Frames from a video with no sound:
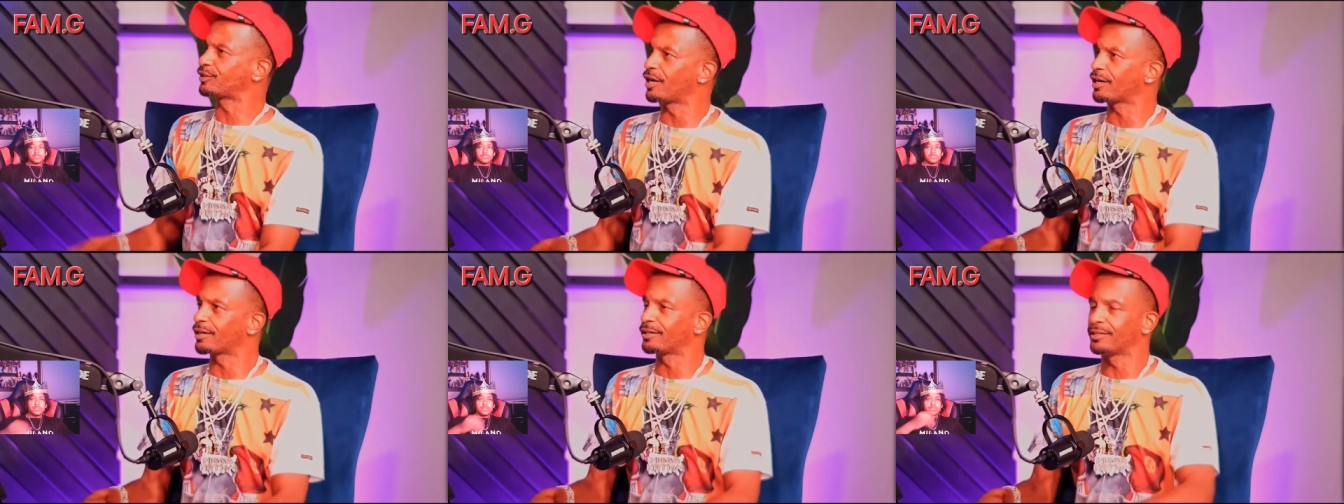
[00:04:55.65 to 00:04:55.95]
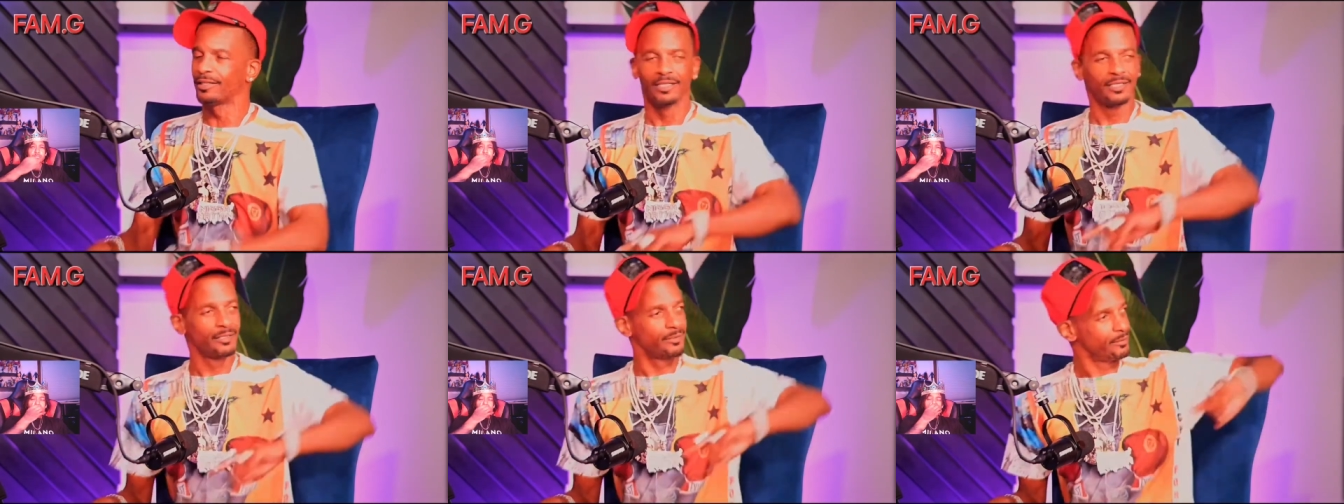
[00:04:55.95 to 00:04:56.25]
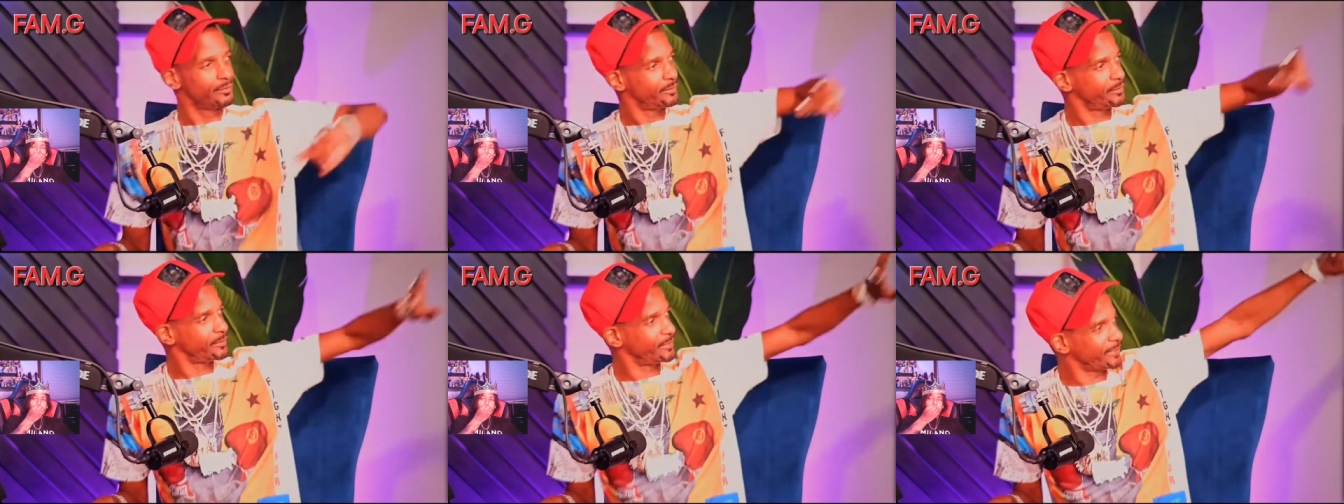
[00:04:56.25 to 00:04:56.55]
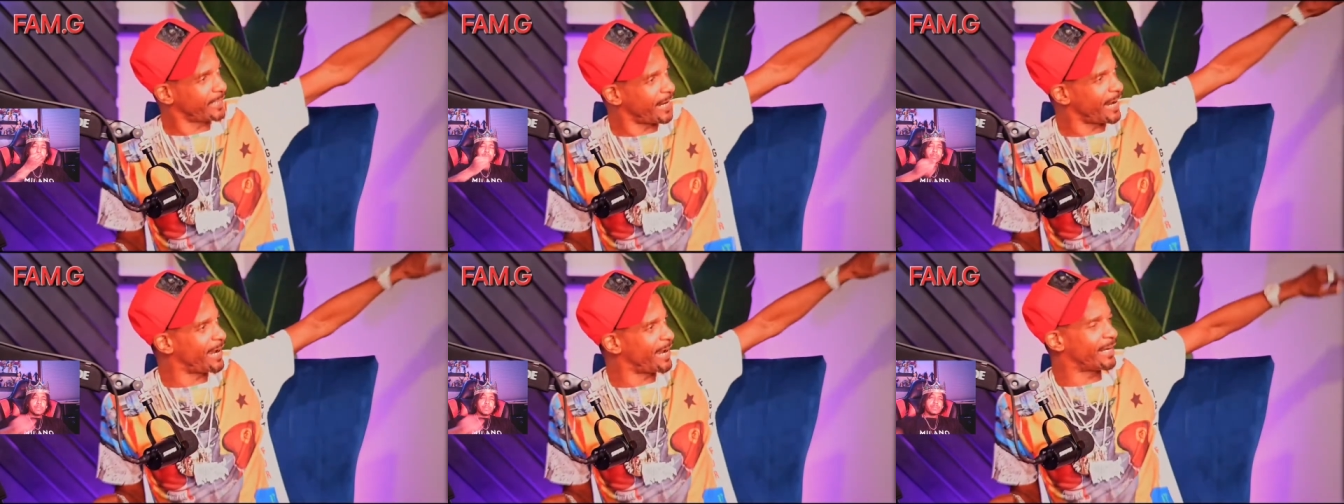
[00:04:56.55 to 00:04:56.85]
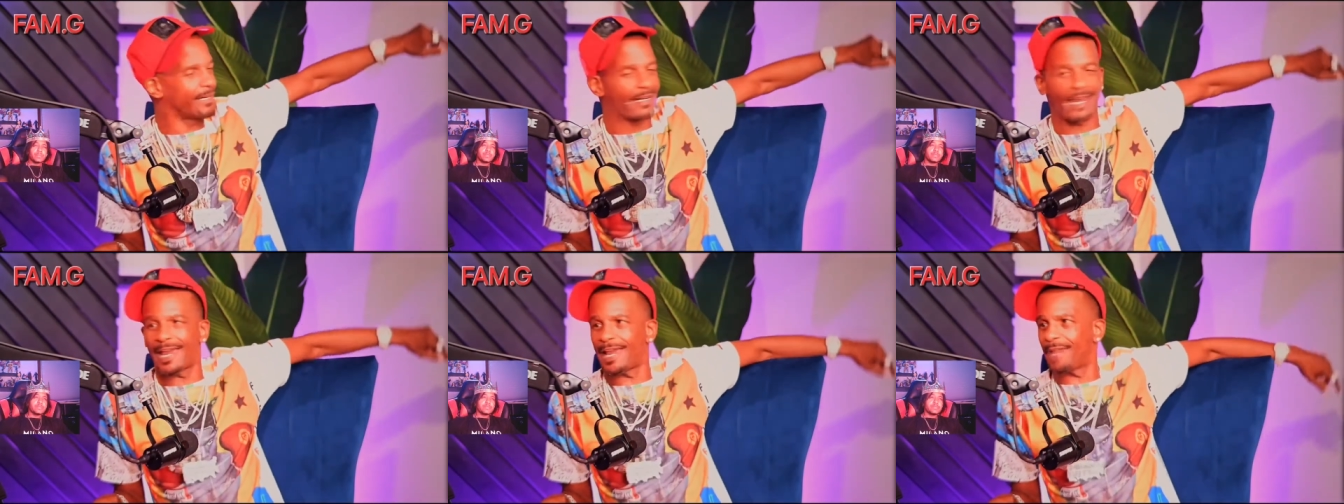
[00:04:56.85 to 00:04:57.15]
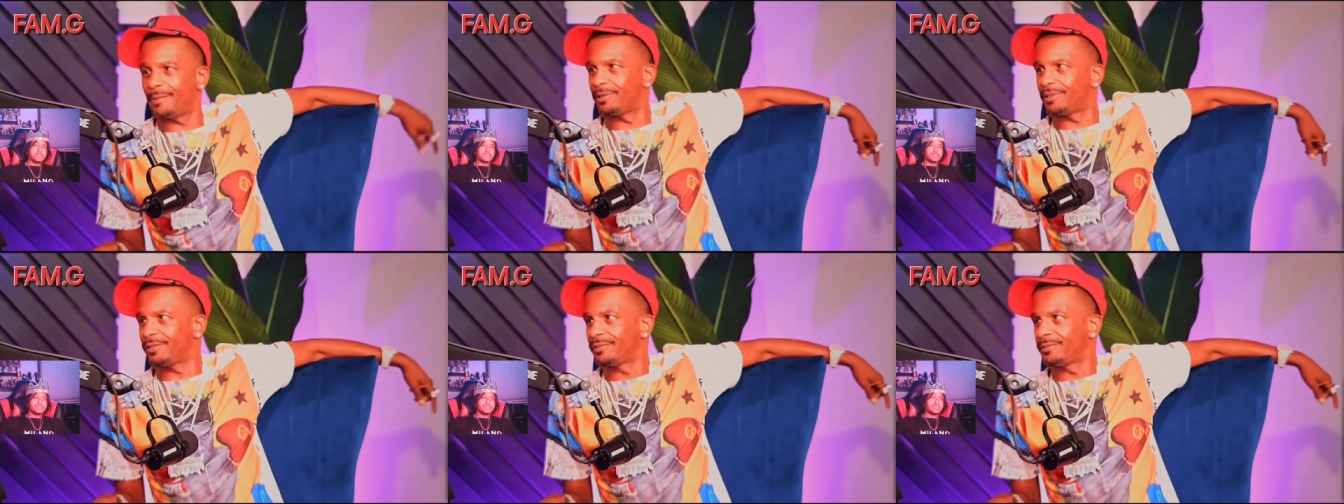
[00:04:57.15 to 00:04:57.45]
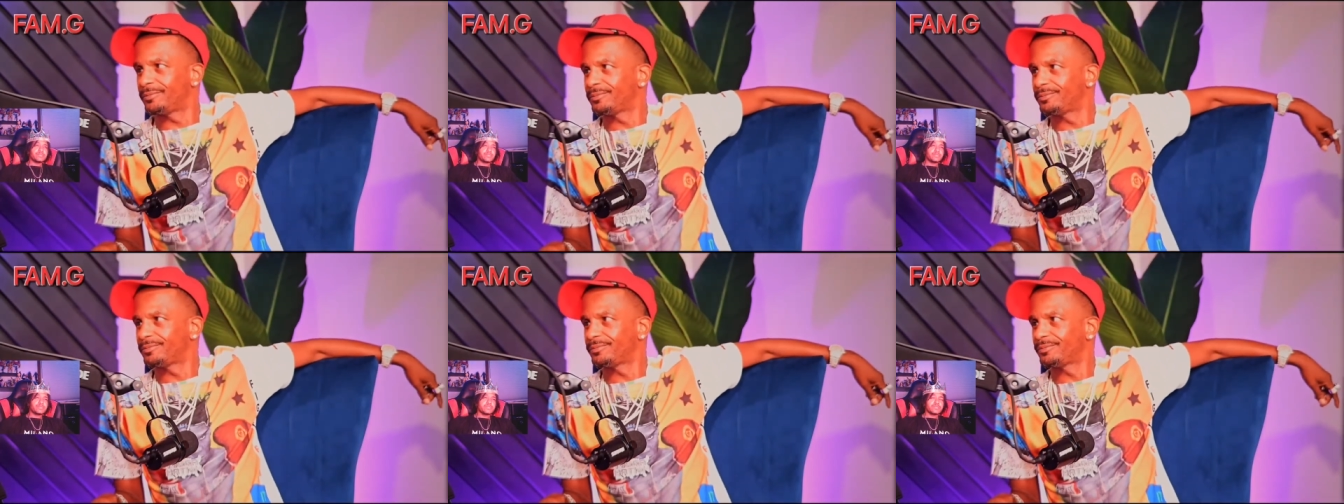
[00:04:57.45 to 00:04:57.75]
sugar? Yeah,
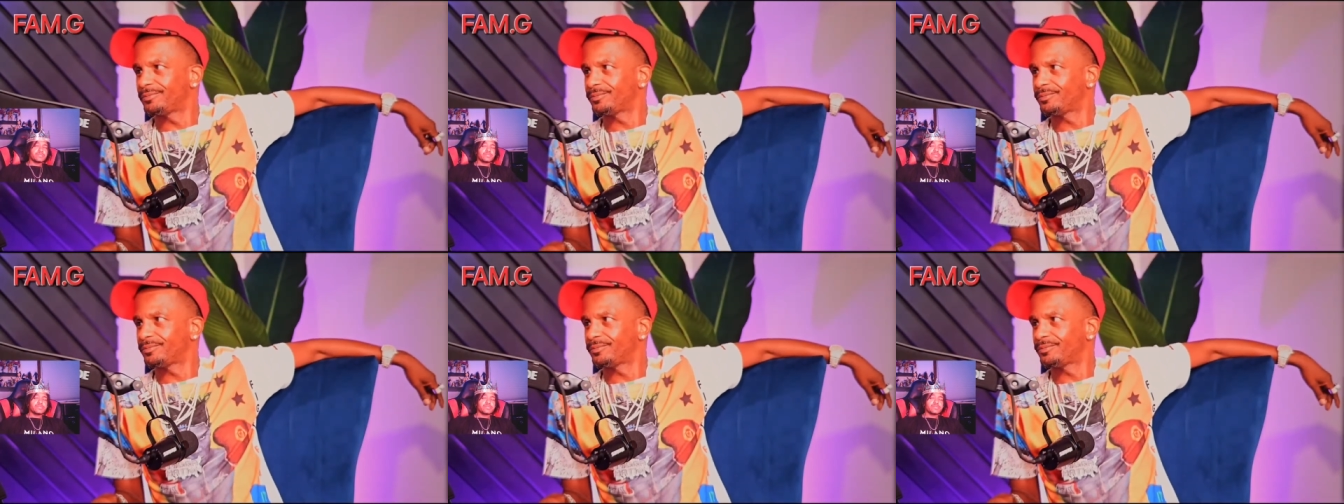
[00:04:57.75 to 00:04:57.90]
neighbor.